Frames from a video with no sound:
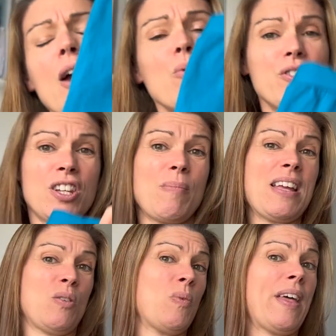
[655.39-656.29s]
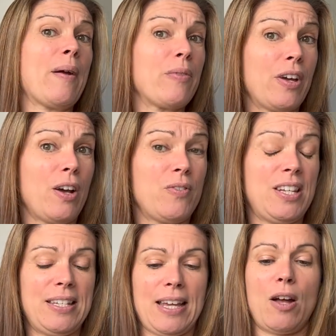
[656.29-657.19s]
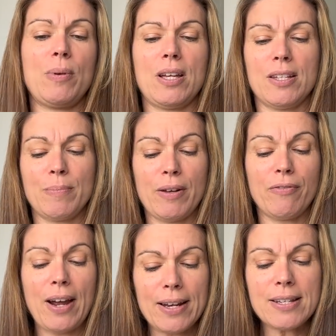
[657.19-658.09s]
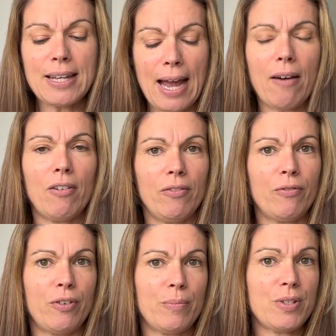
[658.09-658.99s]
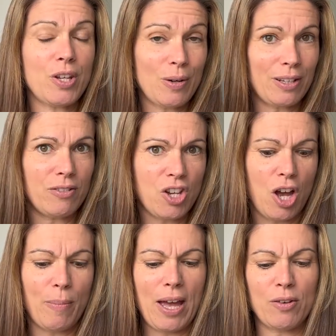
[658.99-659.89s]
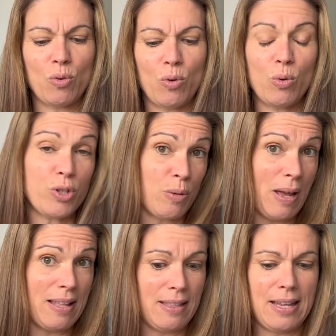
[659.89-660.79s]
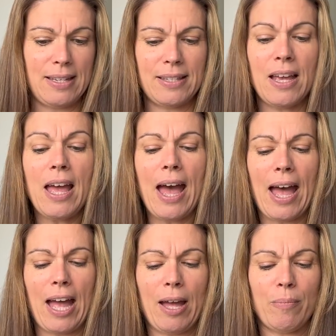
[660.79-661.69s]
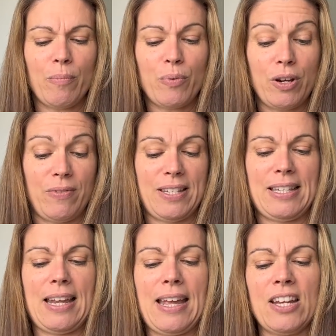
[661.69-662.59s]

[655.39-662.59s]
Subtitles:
was going to make them without the cuff detail because my friend Karen from So Little Time had also made these previously.